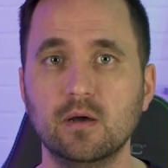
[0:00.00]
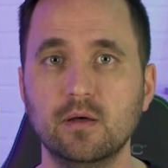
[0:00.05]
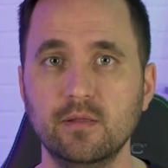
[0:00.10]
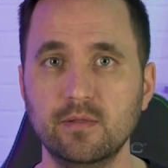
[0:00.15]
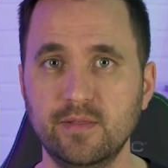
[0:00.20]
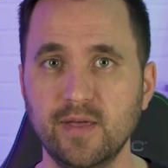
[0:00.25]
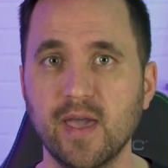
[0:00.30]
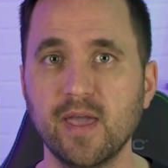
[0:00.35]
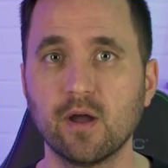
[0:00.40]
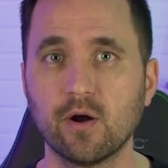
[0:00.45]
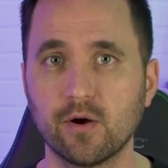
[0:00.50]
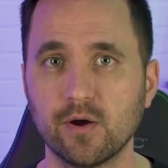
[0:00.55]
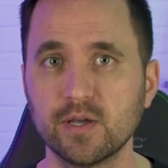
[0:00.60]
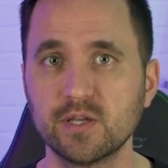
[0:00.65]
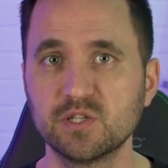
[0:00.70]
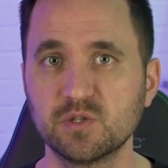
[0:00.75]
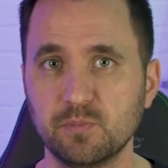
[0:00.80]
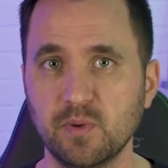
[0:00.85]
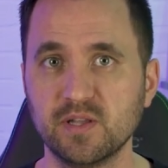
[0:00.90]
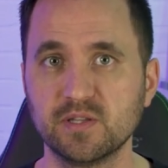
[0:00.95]
they are
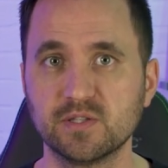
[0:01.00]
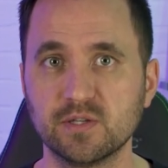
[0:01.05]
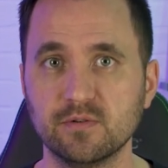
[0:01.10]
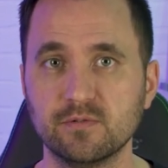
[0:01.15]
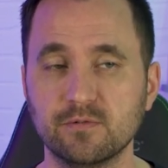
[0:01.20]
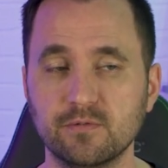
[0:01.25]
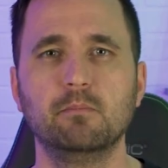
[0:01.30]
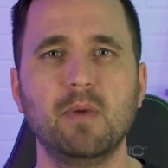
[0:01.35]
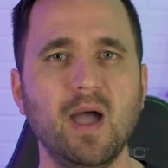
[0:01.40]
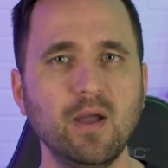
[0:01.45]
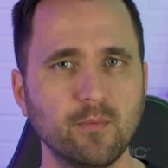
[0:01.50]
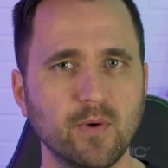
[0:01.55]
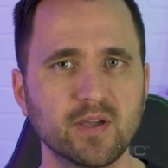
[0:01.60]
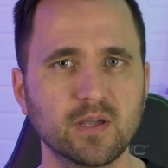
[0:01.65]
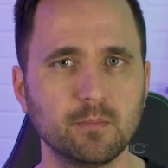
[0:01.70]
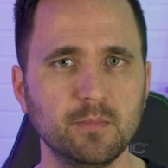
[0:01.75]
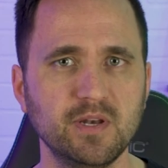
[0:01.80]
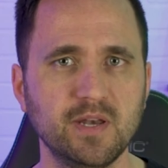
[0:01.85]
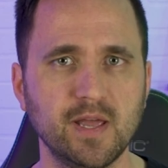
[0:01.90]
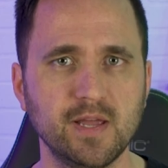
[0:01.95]
expensive. My
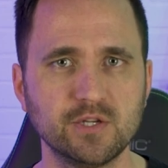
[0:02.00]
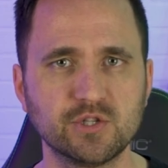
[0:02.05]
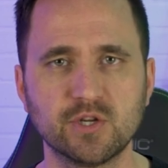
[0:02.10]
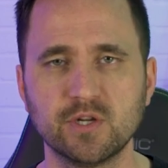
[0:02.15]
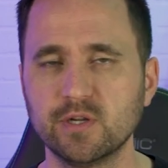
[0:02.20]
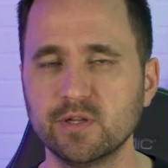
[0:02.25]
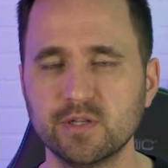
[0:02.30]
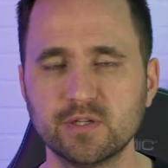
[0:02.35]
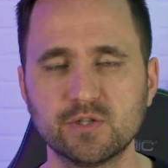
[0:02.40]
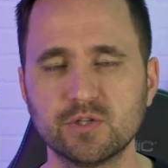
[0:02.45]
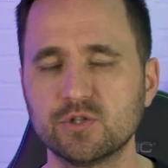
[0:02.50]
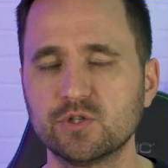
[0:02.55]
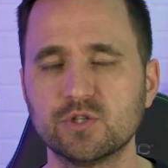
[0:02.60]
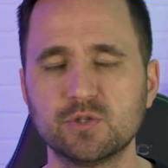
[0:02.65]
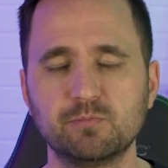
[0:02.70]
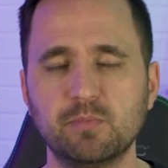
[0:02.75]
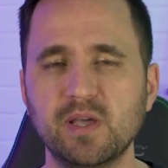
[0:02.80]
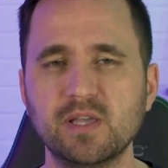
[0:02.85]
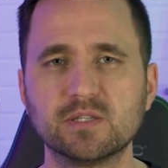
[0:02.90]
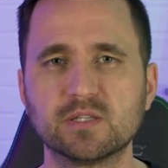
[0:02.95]
recommendation, and this is
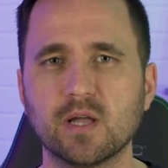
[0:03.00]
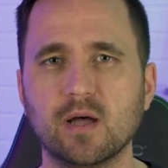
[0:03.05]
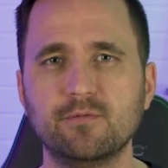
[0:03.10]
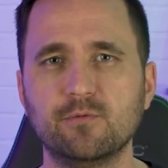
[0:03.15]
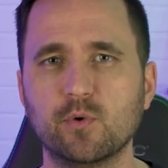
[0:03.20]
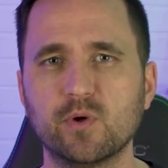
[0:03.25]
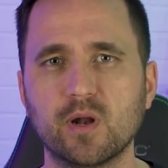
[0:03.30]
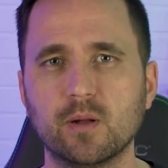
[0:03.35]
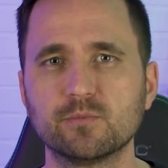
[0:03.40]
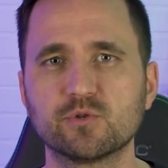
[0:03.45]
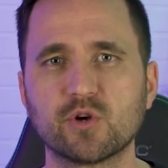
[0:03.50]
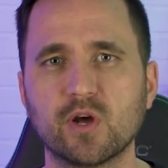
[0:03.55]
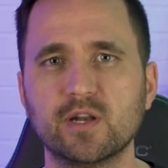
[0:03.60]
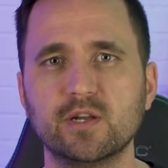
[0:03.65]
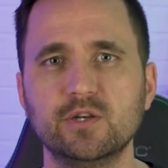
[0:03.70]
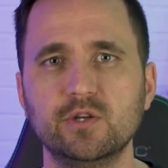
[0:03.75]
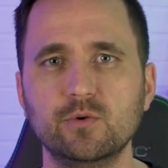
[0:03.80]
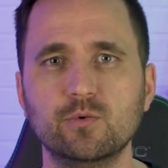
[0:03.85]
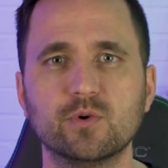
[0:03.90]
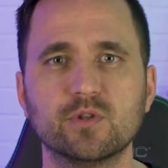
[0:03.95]
just based off what I'm trying
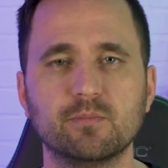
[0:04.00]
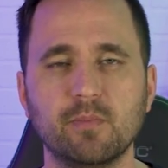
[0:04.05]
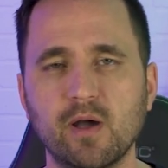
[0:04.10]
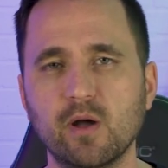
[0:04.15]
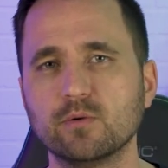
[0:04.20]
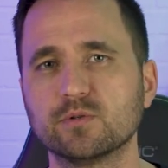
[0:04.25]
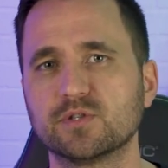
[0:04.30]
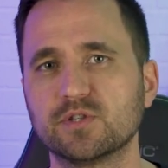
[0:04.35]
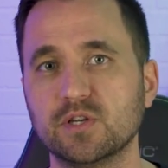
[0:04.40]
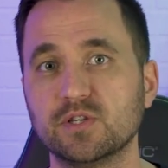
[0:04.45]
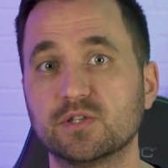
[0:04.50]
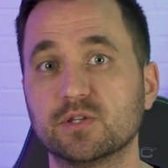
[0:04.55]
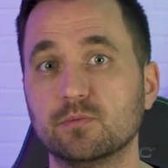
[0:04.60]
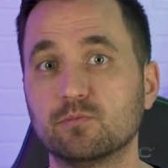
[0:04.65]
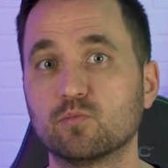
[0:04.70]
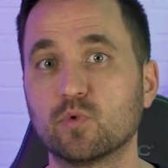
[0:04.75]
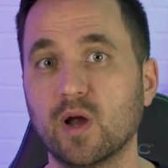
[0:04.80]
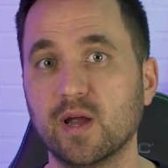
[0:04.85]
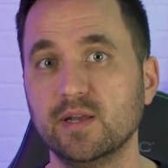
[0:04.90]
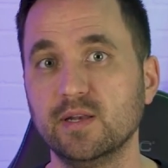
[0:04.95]
to do with my own
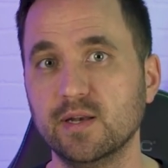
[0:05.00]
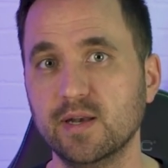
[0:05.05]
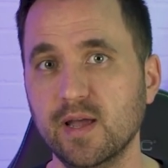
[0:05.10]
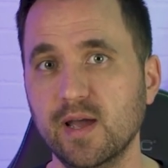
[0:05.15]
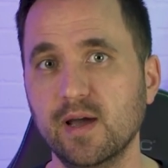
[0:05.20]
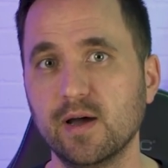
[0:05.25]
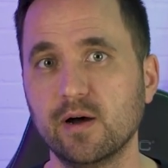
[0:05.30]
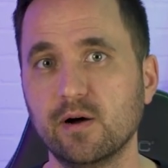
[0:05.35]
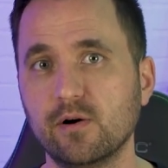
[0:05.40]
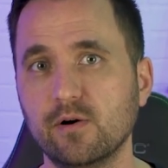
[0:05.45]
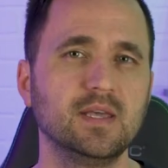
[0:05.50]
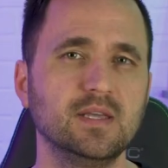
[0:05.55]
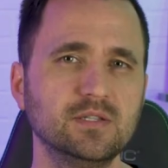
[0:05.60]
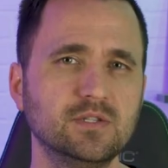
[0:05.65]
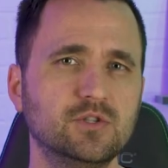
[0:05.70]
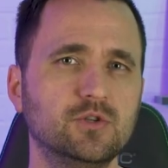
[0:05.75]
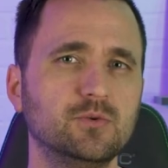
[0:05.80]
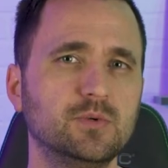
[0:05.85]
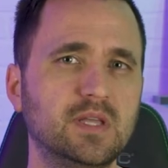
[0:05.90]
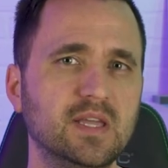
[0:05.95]
system right now, is
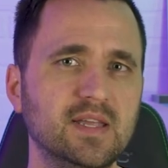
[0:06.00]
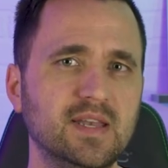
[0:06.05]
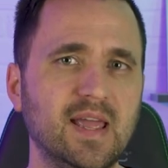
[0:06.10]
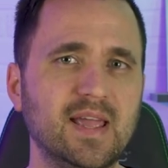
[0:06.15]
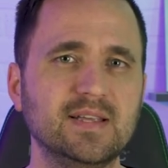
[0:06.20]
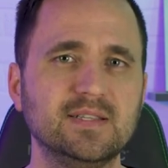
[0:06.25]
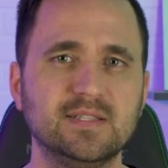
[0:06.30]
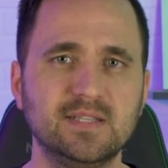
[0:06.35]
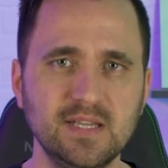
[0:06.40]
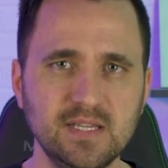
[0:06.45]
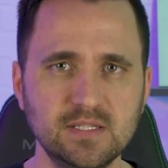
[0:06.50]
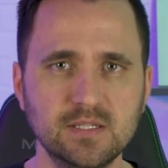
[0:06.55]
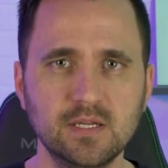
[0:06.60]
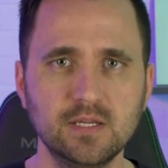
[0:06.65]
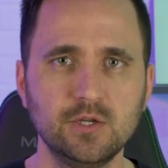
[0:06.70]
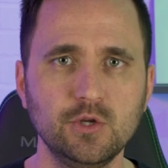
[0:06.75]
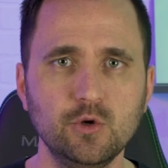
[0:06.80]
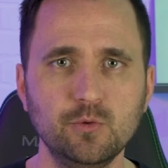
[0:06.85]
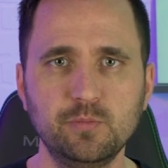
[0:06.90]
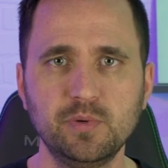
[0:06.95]
to get a
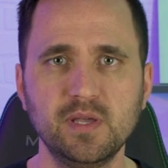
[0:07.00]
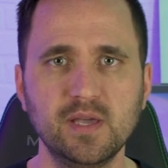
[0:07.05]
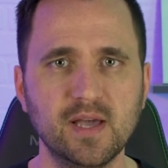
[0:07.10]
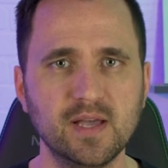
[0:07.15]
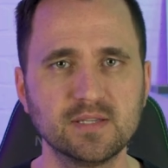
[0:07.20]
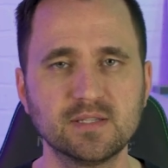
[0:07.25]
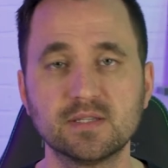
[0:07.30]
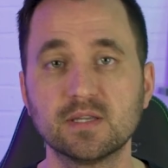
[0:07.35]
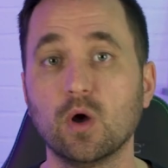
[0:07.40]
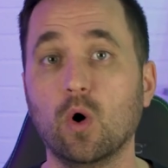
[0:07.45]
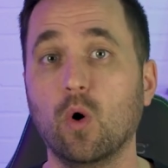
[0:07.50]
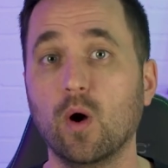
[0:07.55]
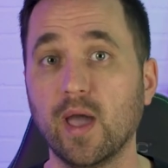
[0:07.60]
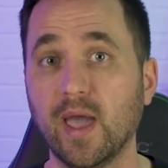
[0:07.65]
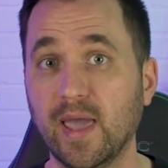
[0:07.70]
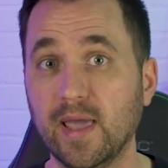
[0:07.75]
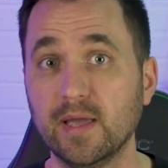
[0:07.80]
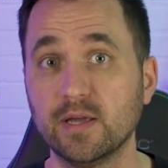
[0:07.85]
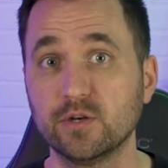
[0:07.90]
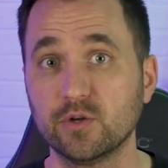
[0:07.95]
decent UPS
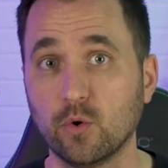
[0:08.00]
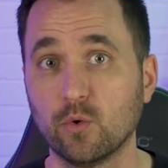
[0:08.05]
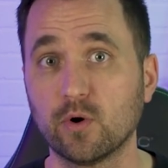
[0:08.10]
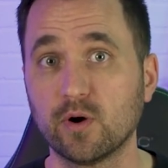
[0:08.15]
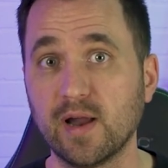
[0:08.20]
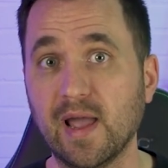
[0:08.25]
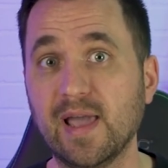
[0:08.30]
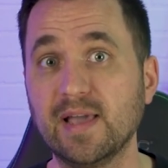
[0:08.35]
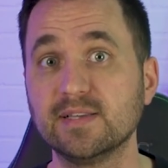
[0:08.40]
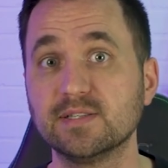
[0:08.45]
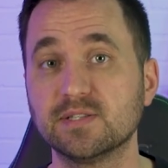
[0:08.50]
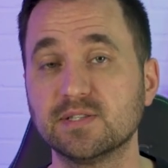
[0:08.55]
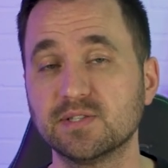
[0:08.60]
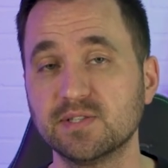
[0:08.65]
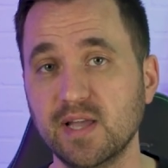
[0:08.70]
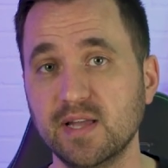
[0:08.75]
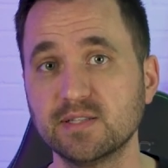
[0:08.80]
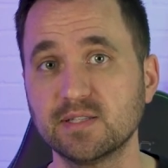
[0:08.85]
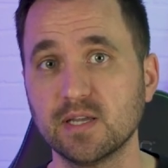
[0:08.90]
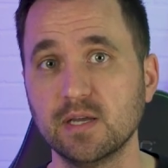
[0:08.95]
and/or a
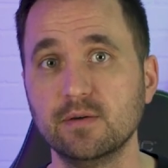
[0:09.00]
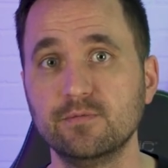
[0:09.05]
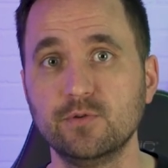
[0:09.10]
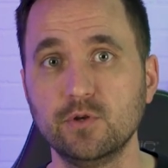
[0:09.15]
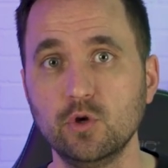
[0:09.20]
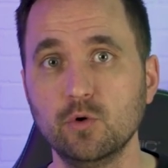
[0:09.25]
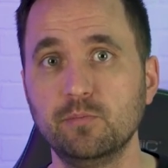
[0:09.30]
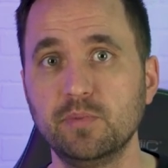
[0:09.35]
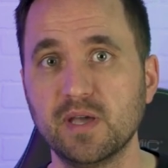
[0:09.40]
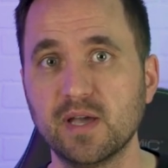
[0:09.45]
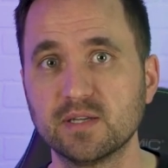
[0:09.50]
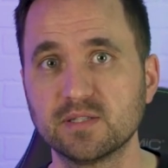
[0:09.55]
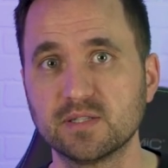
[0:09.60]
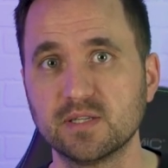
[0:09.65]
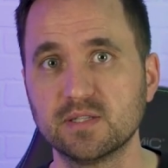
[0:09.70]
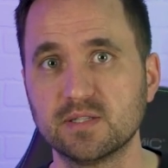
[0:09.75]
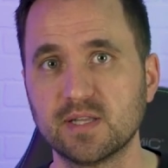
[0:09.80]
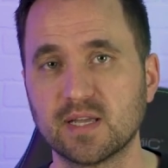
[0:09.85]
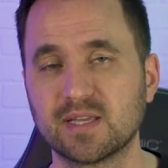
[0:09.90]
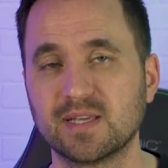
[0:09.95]
set of
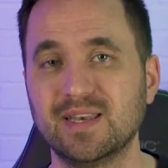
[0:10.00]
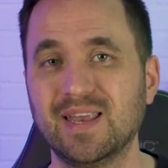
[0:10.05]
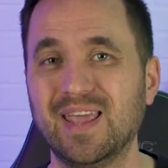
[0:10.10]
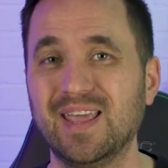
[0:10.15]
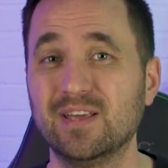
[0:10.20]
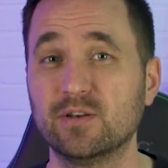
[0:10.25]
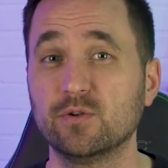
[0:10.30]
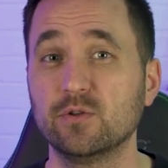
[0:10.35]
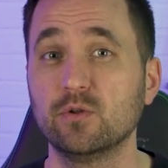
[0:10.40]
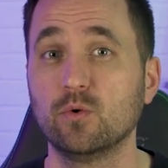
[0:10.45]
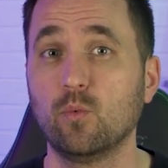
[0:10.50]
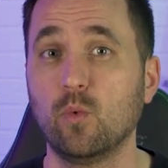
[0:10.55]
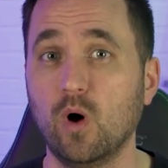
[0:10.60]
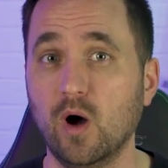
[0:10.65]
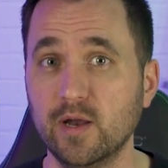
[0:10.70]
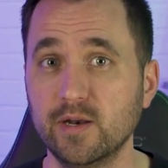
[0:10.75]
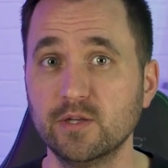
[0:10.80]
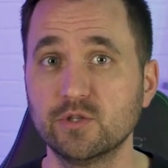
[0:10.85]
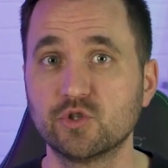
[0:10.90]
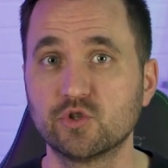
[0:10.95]
UPSs that can handle the
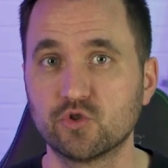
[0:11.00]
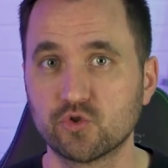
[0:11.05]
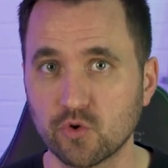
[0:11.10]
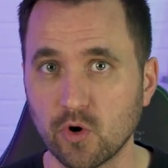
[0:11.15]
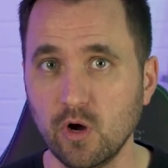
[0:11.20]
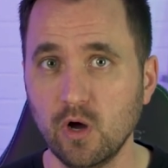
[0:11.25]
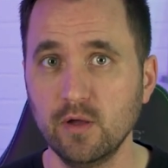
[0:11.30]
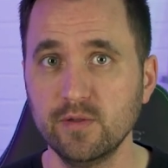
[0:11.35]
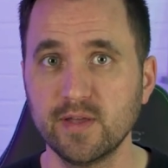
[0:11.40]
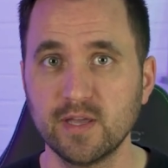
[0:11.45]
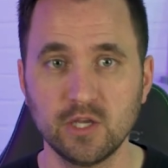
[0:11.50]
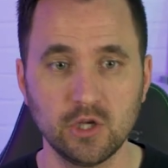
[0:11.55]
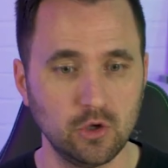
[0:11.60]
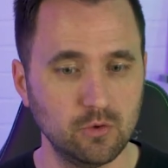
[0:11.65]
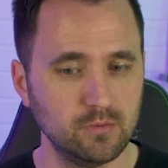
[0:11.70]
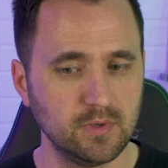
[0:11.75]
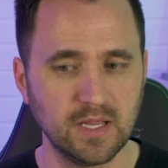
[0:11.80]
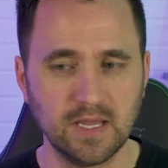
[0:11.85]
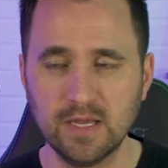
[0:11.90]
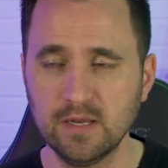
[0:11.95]
wattage draw that you
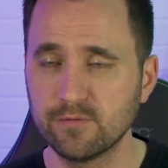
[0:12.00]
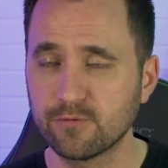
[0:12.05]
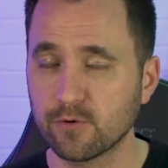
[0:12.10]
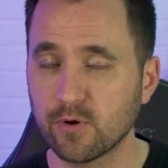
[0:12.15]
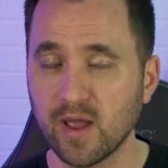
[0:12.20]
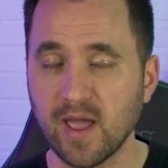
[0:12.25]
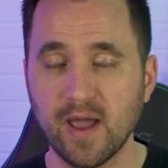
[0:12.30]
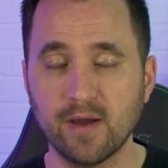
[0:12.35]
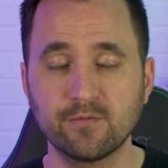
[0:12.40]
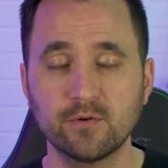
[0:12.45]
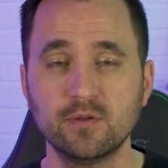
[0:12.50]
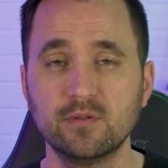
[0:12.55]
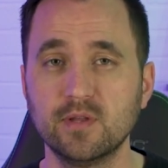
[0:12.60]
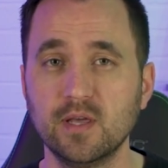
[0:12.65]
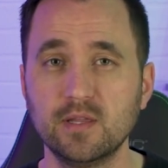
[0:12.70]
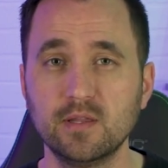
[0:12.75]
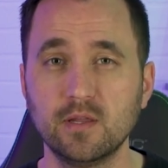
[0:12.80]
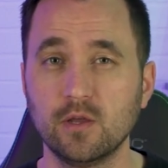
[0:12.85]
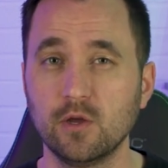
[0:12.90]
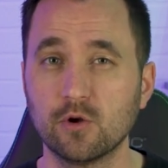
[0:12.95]
need for
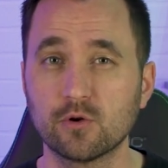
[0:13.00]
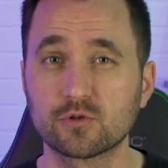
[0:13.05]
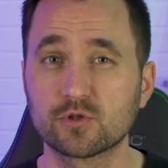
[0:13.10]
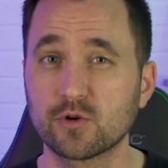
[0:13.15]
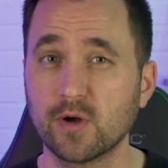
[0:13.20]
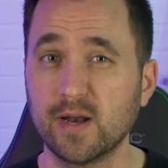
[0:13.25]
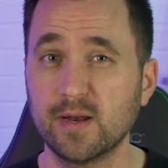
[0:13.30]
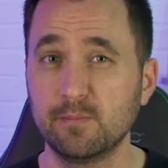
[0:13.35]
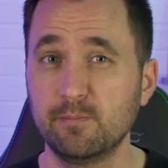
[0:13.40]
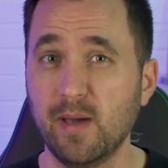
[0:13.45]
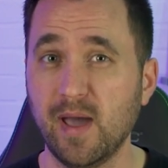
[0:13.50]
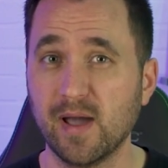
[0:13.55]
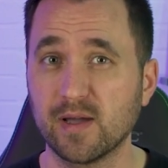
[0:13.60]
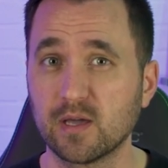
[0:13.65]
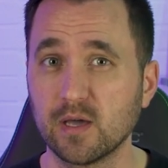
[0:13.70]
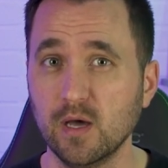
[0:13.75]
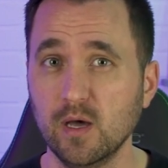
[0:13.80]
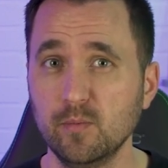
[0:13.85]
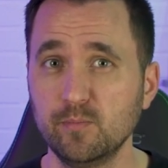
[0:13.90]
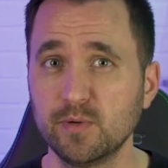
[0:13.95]
everything that you're trying to back
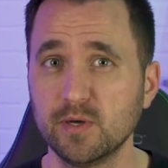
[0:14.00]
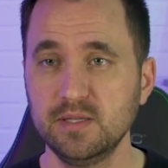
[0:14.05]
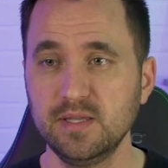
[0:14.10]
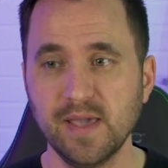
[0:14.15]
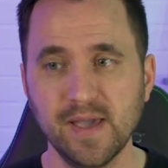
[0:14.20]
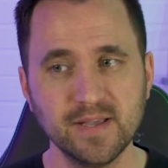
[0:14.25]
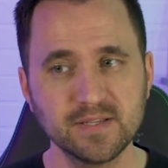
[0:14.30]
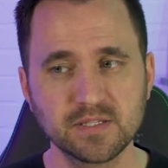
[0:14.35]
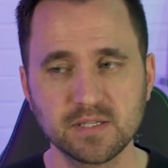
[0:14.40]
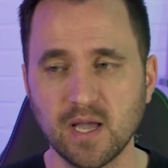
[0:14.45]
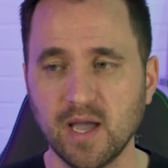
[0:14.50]
up. Yes,